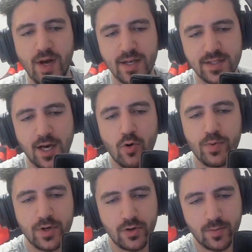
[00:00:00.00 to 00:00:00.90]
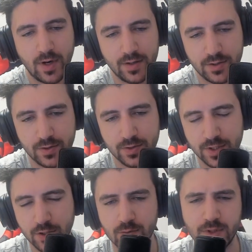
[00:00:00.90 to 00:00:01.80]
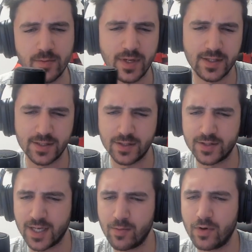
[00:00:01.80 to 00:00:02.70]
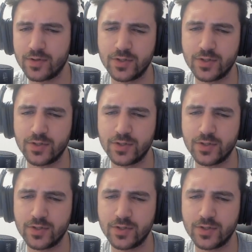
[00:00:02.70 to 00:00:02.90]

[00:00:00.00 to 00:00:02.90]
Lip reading: asks, how open are you about introducing European players into Sandbox?